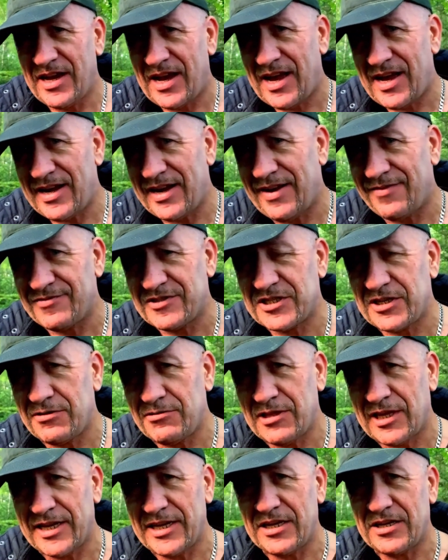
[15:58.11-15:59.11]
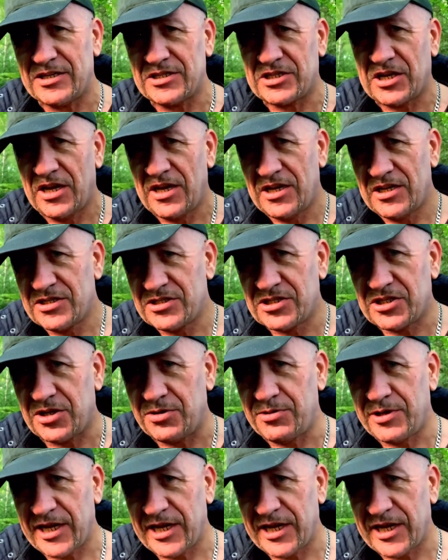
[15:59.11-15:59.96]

I have 2 litres, 2